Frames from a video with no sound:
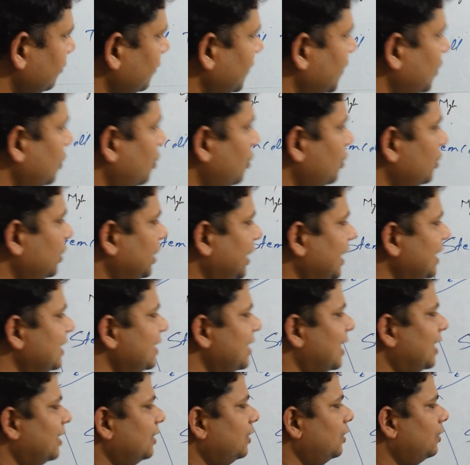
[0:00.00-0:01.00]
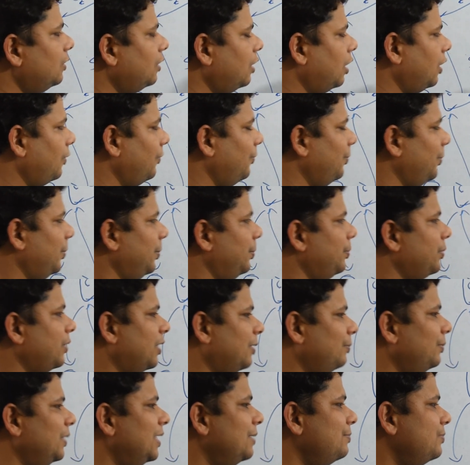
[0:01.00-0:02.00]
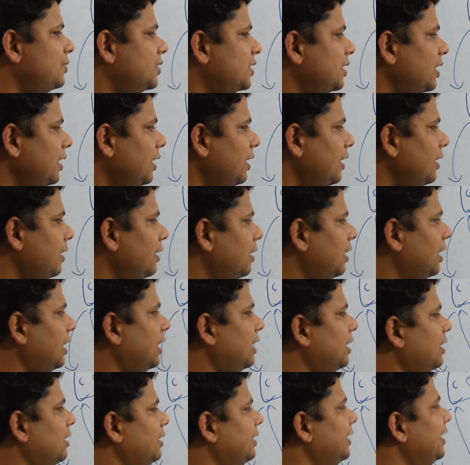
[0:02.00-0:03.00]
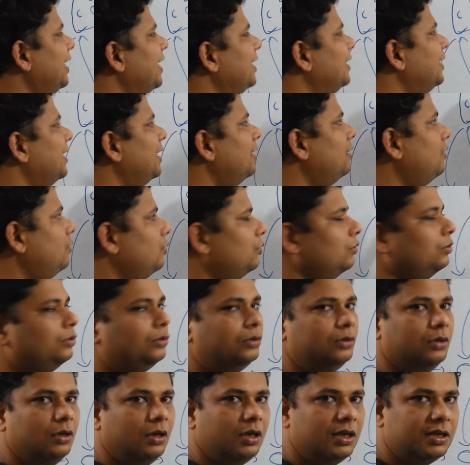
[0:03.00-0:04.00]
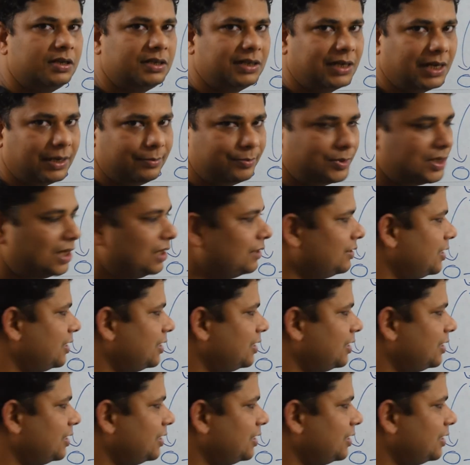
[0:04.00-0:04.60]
So these are the problems related to stem cell